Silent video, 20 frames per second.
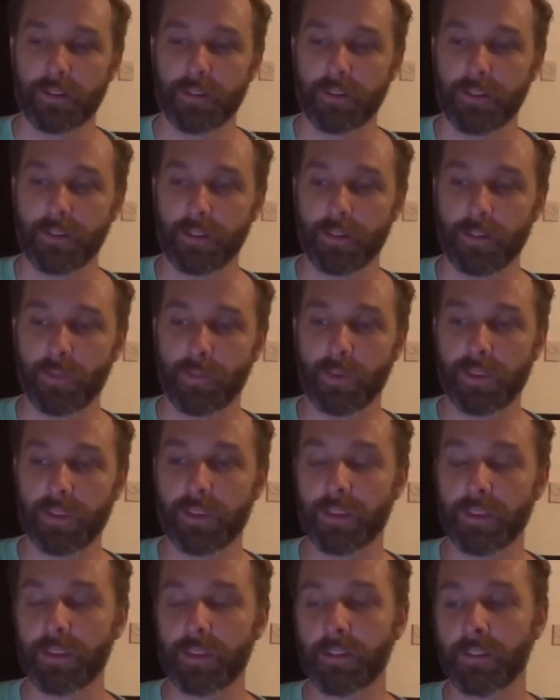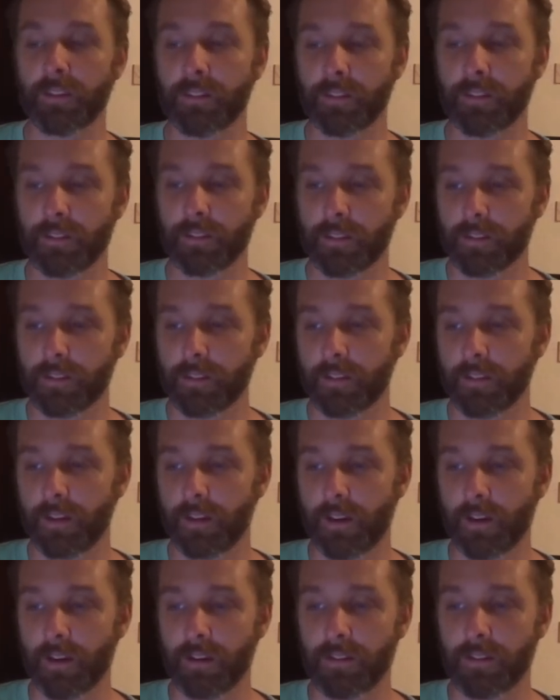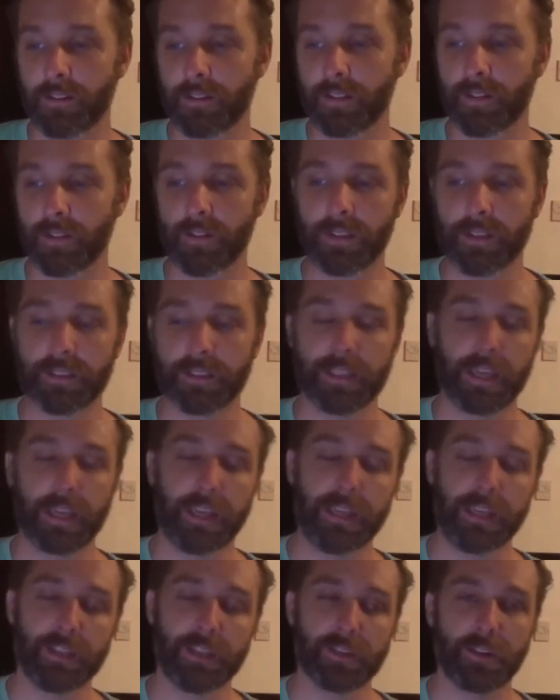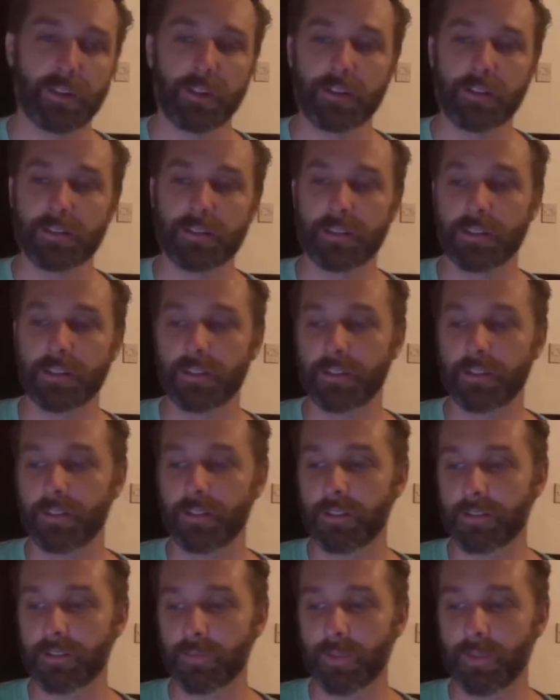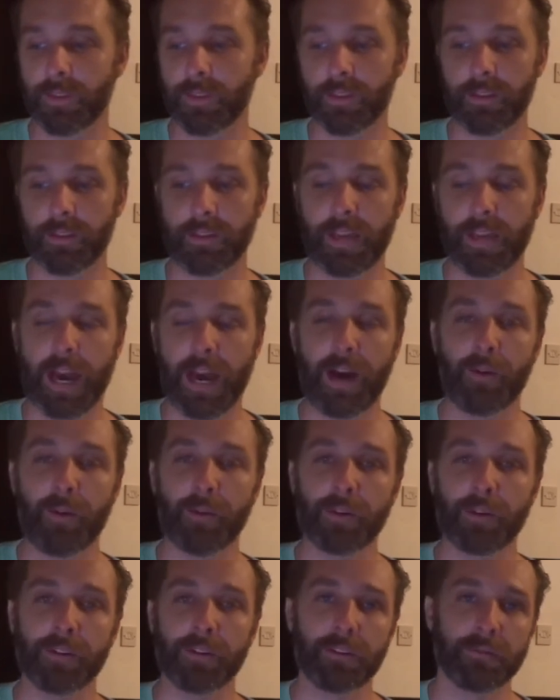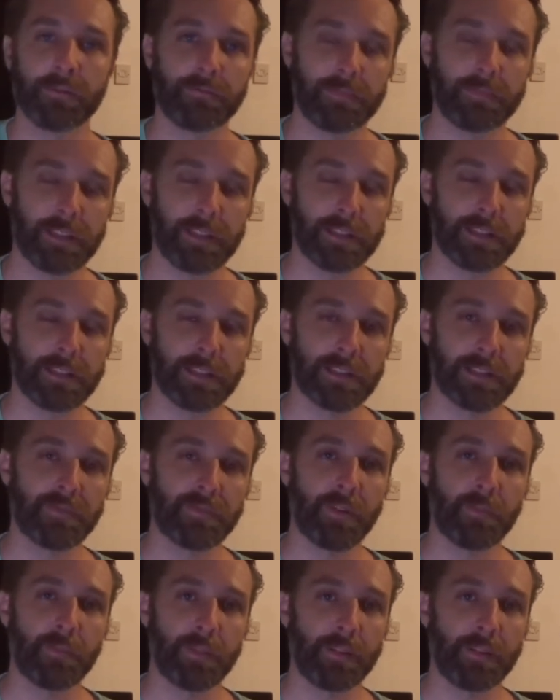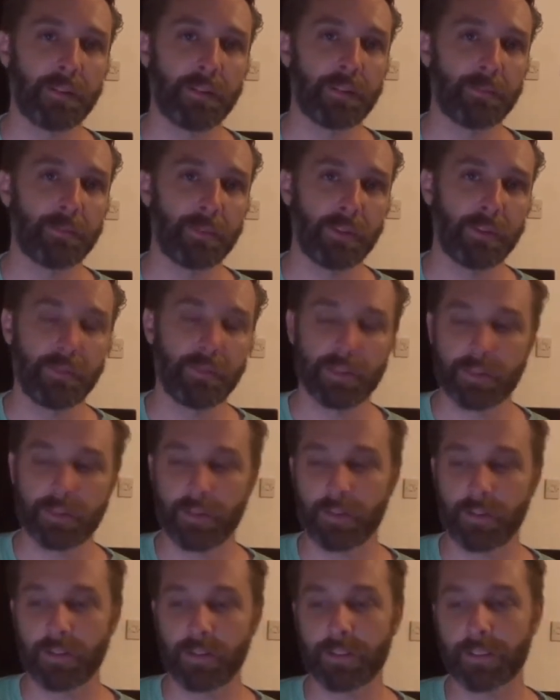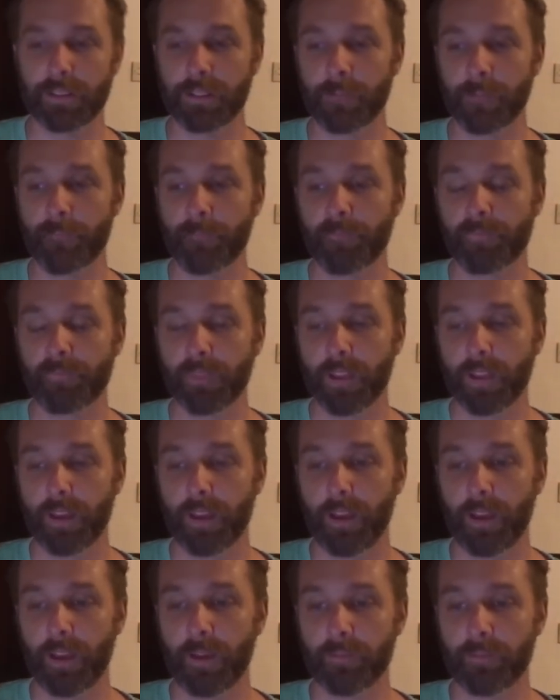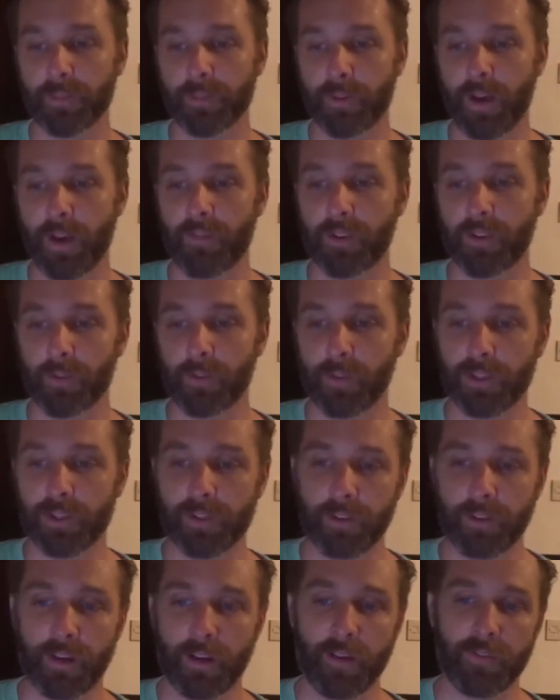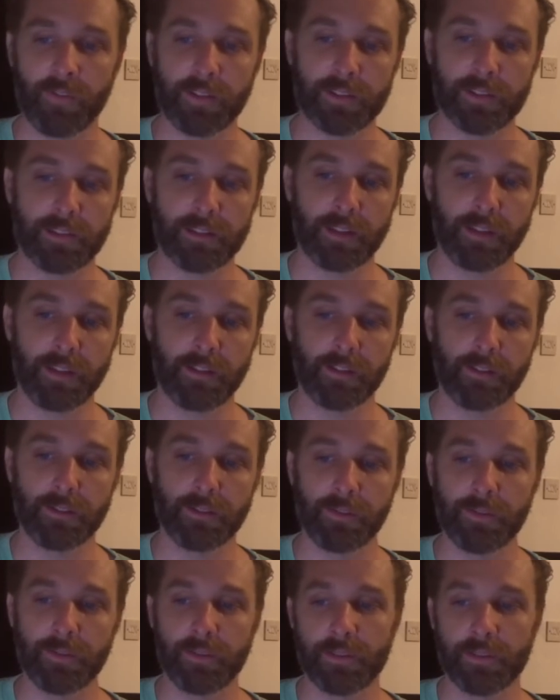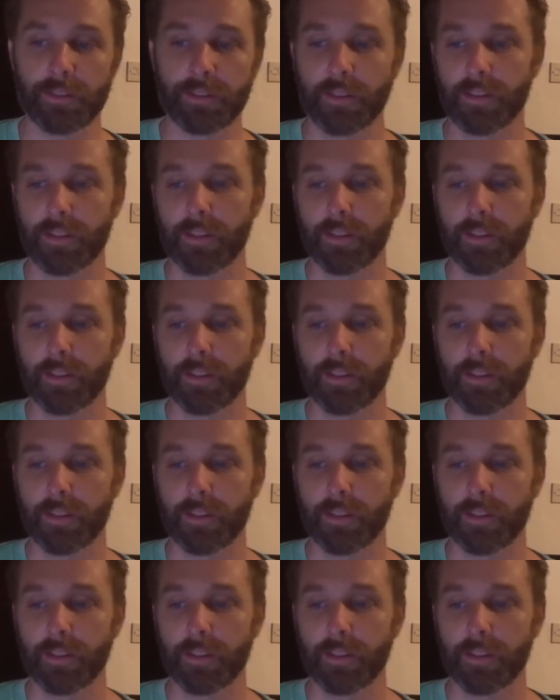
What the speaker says: Within let's say each currency is within an hour distance from the previous currency. So having a regional office includes,